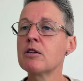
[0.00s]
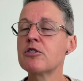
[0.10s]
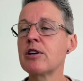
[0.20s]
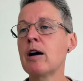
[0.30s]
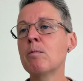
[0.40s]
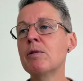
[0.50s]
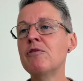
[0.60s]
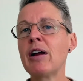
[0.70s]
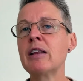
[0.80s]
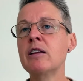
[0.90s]
To help
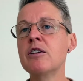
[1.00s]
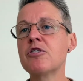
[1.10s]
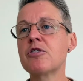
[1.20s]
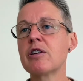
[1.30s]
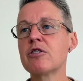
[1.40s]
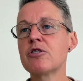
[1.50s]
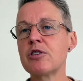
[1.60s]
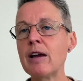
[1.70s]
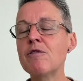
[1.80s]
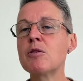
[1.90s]
prevent this,
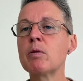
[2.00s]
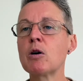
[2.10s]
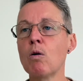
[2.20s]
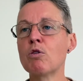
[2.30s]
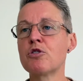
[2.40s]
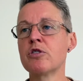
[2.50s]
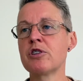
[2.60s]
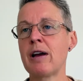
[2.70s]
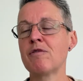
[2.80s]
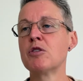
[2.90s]
safety precautions
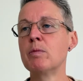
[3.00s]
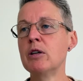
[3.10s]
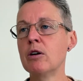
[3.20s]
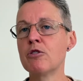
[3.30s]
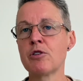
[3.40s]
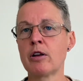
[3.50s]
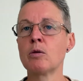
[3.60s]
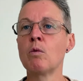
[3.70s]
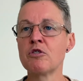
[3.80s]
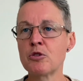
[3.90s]
have to be used, like the
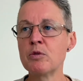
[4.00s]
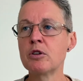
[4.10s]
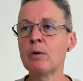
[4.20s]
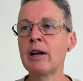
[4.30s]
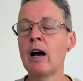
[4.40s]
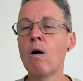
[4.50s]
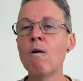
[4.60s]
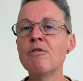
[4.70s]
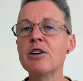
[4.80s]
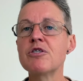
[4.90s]
ones we do in our
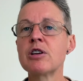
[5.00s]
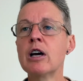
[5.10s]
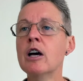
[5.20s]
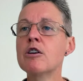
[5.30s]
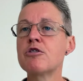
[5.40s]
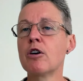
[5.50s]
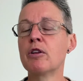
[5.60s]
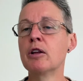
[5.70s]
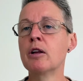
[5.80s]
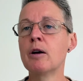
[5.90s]
office, so
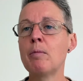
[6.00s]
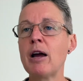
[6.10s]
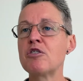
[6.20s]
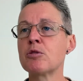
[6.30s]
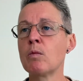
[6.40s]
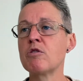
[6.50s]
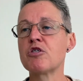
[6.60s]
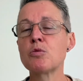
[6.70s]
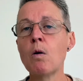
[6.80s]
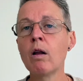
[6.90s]
that the patient won't
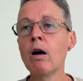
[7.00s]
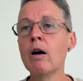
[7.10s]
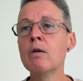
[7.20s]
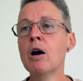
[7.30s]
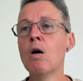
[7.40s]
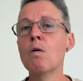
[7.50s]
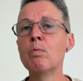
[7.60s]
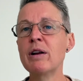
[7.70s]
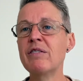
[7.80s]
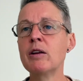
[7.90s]
swallow or
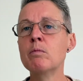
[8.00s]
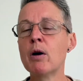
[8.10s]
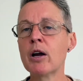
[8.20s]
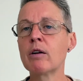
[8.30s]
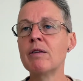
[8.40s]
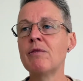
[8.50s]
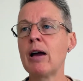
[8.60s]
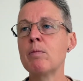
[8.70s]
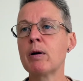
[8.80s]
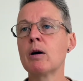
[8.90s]
breathe in mercury
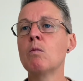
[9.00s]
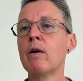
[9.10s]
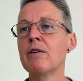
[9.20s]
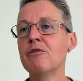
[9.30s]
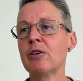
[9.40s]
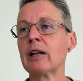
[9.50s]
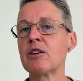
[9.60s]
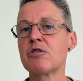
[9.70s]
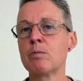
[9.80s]
vapor while the fillings are